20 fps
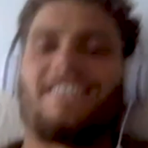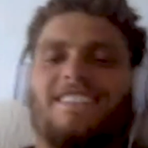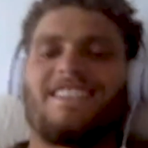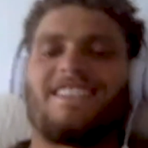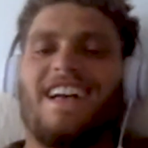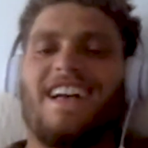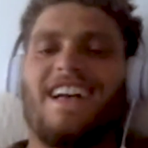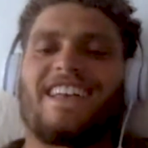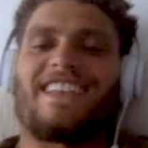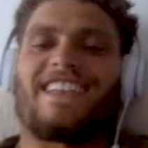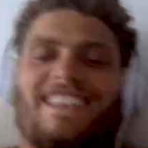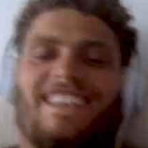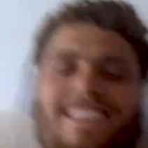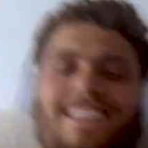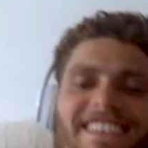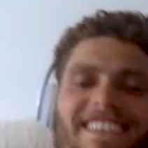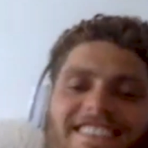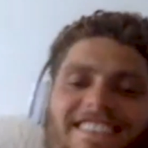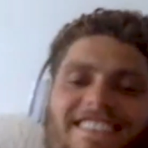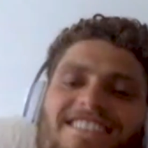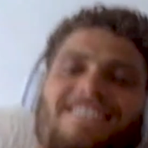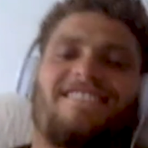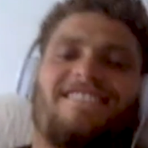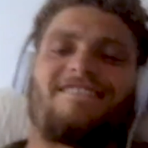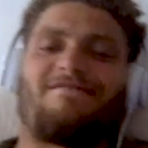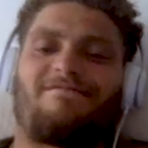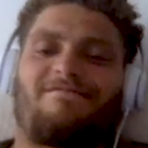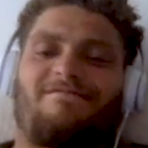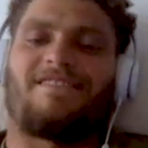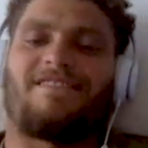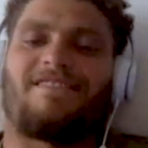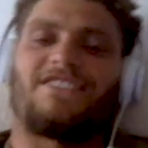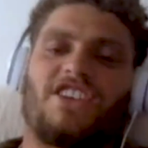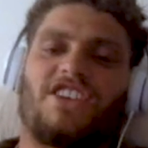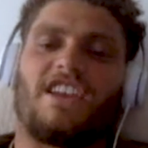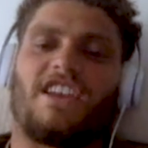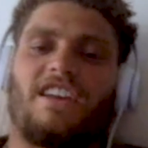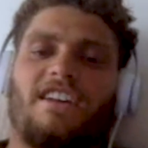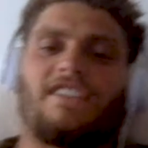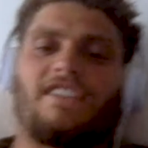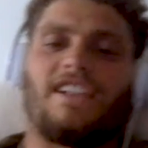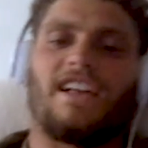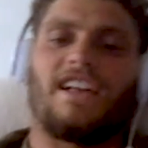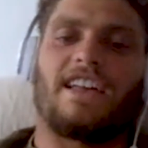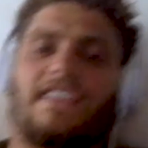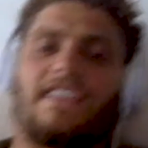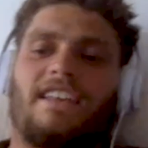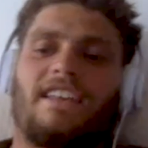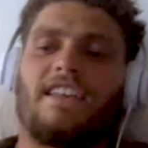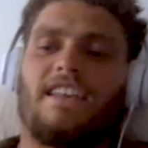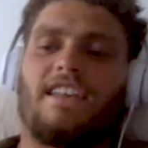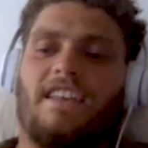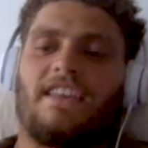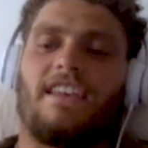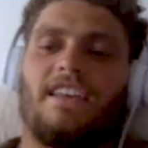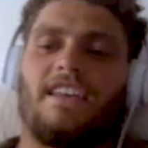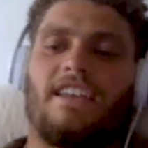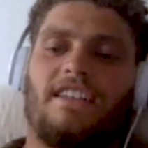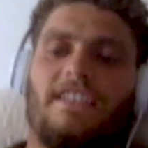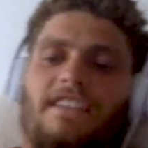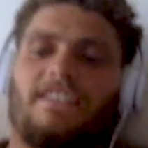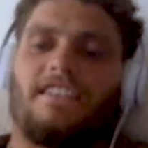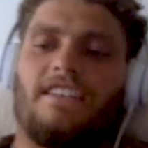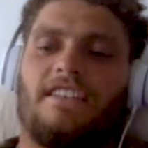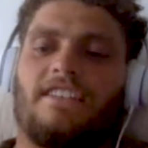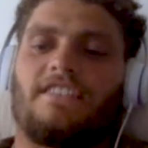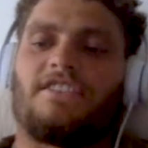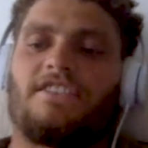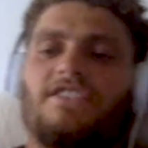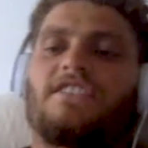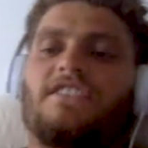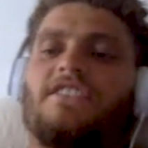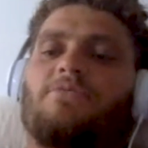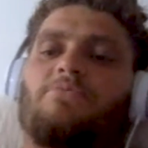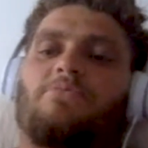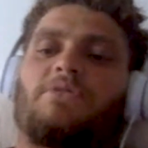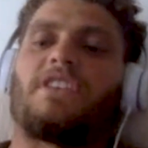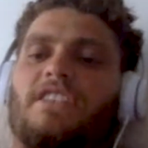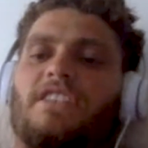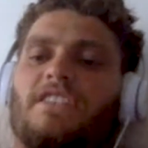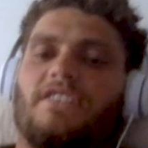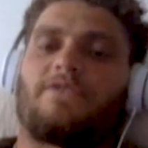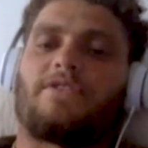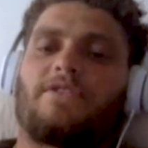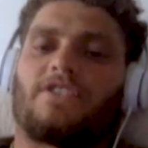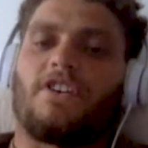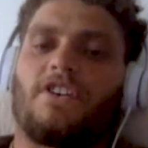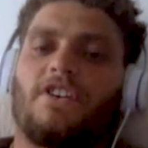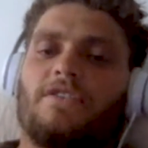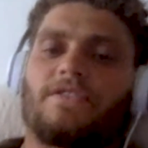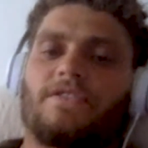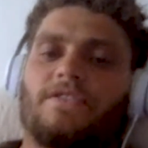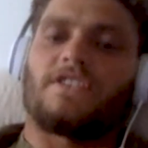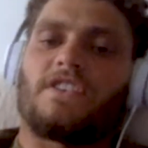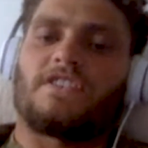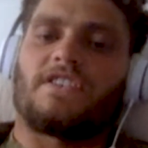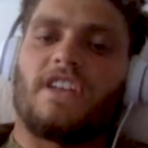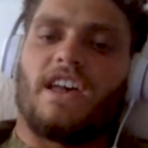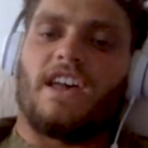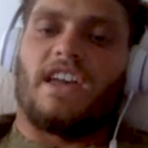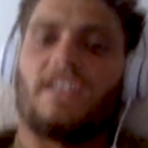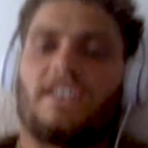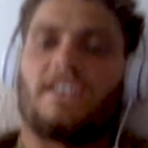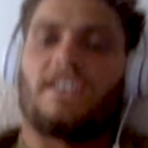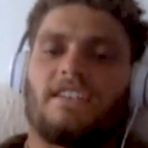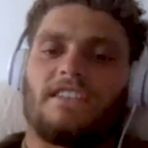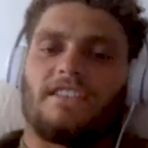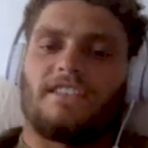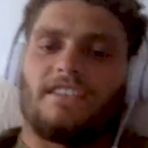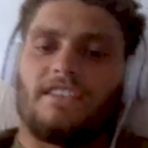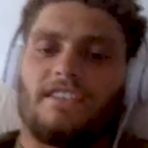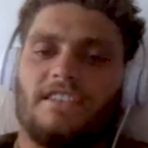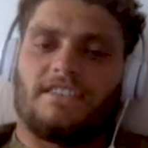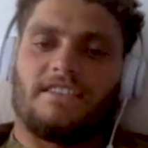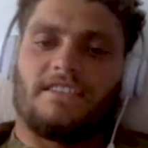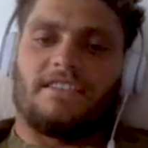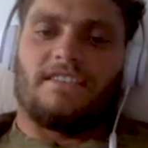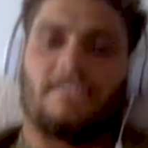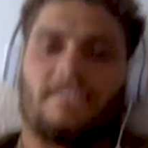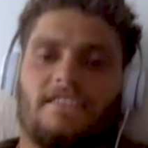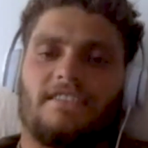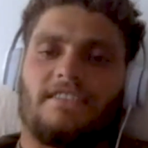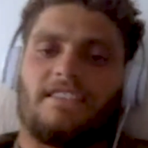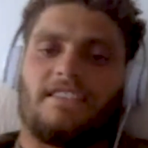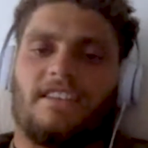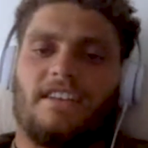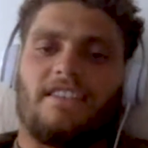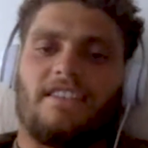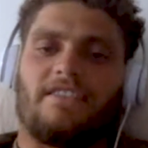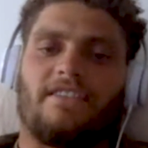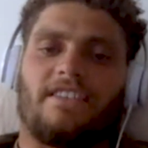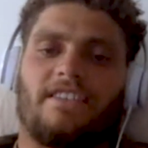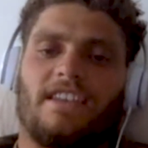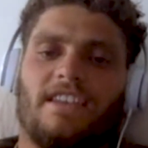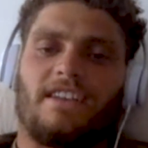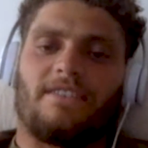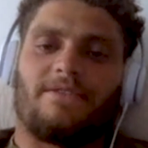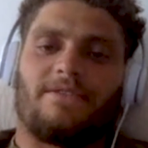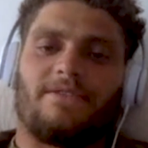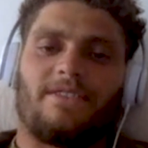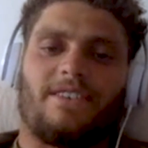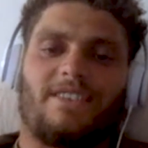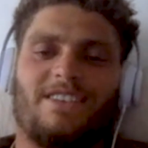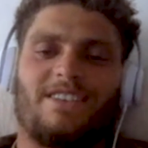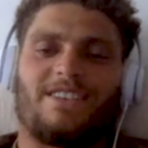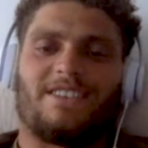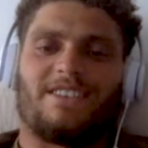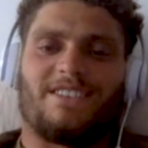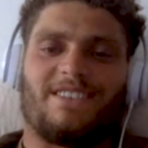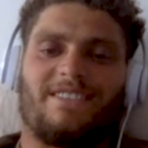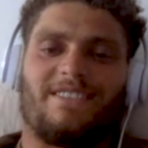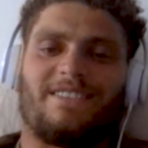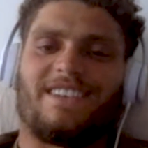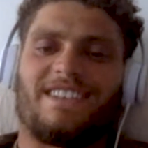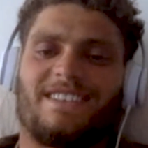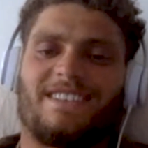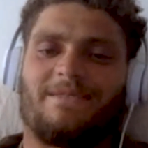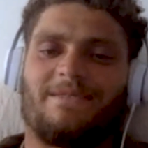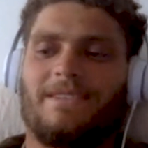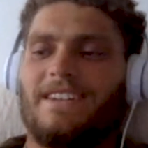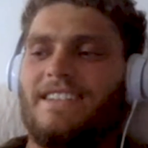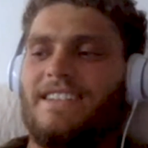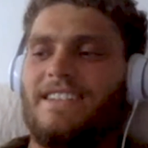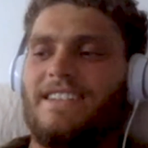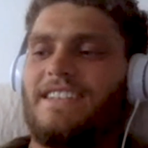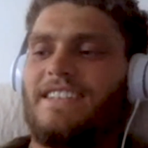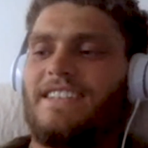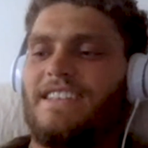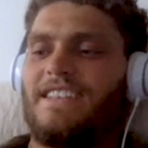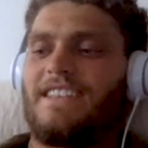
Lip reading: Like, yeah, share, like, just the photographers used to hate it because you can't really get photos of us, but